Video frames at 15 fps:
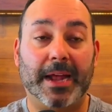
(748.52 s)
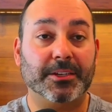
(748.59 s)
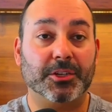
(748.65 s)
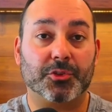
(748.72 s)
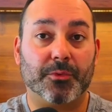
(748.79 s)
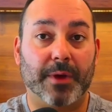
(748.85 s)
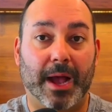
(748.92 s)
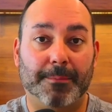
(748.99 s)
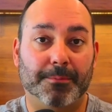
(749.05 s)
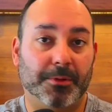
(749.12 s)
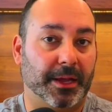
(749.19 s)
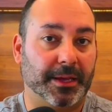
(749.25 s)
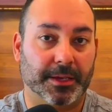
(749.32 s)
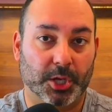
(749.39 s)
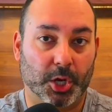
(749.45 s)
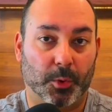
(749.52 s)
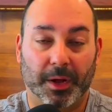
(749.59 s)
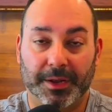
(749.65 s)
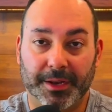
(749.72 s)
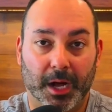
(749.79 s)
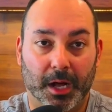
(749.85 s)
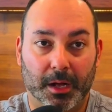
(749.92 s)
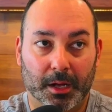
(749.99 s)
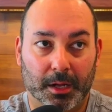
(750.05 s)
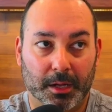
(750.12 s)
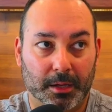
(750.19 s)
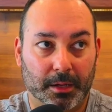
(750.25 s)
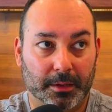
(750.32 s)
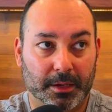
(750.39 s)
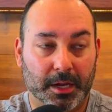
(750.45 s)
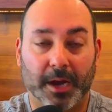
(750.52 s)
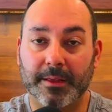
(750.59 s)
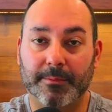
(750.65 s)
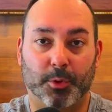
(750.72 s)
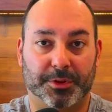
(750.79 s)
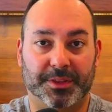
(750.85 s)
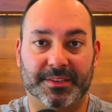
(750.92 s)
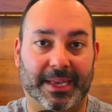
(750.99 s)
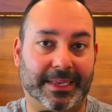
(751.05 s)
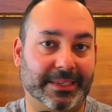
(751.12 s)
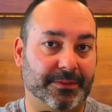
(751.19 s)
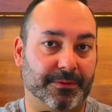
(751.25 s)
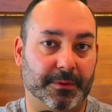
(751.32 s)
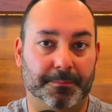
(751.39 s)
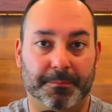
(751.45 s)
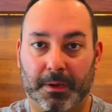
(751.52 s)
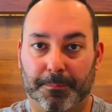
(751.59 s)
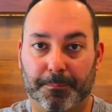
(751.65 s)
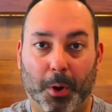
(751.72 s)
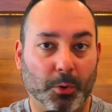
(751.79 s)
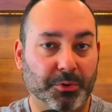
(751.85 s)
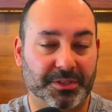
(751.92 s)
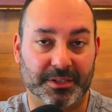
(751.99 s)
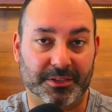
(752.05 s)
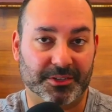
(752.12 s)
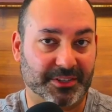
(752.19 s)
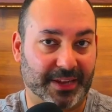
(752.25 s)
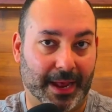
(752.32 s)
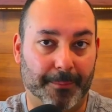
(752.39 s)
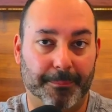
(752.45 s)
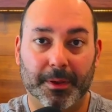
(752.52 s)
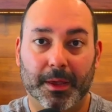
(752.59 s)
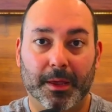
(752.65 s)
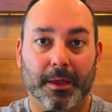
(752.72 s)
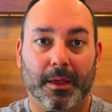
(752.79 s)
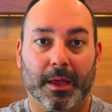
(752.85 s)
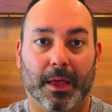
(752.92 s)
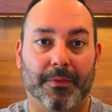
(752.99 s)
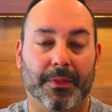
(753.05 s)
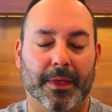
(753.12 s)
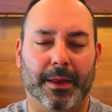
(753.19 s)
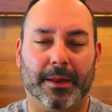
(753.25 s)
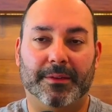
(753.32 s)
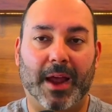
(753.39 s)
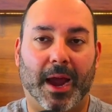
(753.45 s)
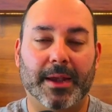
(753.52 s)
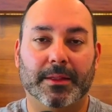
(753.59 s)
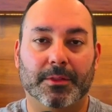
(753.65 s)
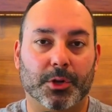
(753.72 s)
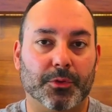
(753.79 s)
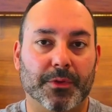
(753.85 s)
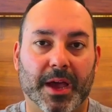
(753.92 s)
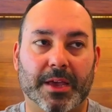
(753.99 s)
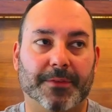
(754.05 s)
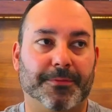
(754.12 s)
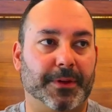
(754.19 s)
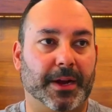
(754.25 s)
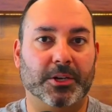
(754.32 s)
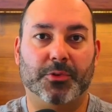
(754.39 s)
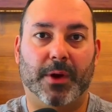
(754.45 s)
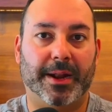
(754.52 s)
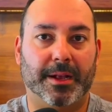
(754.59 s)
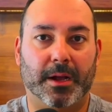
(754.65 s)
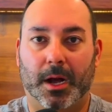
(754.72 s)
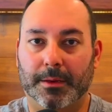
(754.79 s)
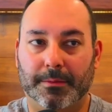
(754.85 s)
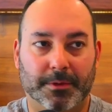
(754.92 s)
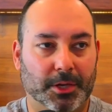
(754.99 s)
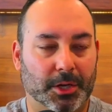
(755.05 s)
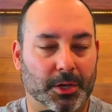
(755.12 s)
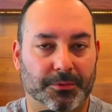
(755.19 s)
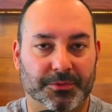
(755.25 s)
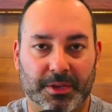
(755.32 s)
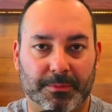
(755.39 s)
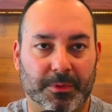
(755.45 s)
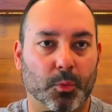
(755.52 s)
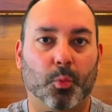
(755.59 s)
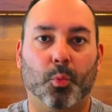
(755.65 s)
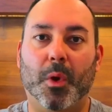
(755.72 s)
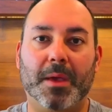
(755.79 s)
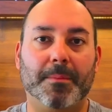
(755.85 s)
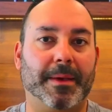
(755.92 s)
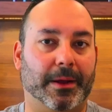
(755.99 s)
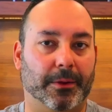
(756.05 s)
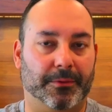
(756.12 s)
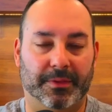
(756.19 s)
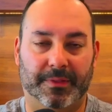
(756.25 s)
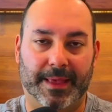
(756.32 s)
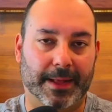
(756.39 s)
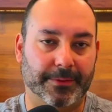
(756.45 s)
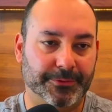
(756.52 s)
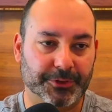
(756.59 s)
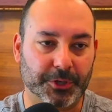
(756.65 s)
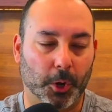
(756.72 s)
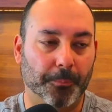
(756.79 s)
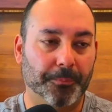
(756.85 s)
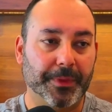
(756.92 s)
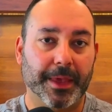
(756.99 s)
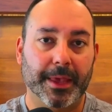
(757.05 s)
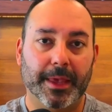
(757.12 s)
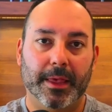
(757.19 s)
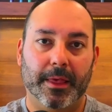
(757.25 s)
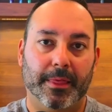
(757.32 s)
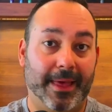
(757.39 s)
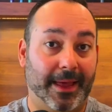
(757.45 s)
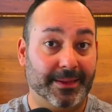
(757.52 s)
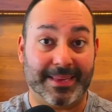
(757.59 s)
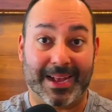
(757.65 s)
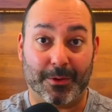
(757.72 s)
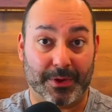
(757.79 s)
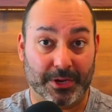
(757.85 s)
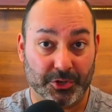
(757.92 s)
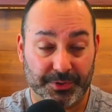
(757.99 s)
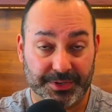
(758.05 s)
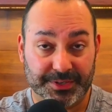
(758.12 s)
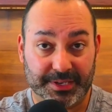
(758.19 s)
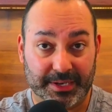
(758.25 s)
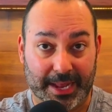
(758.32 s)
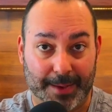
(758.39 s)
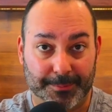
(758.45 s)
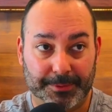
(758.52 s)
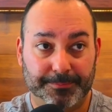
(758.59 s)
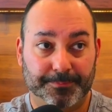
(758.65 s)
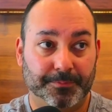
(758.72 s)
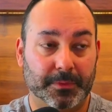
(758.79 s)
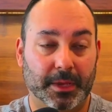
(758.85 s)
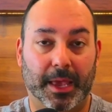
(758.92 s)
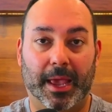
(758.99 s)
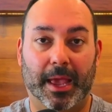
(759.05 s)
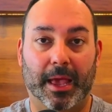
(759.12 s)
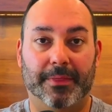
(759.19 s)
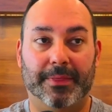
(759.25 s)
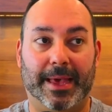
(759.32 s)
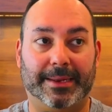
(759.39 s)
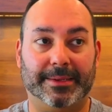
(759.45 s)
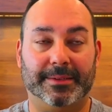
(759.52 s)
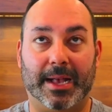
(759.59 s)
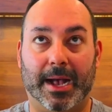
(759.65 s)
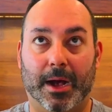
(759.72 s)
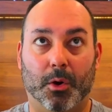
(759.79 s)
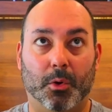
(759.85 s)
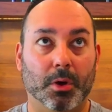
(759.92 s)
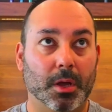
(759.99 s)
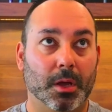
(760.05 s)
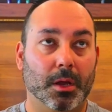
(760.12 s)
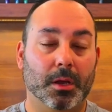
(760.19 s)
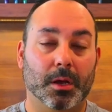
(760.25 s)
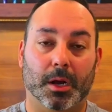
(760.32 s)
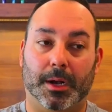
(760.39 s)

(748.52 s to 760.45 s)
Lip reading: I just grab a cutting board the size of a postage stamp and then a tiny little knife, and I try to cut, something way bigger than that. So that is how injuries can happen, and that is how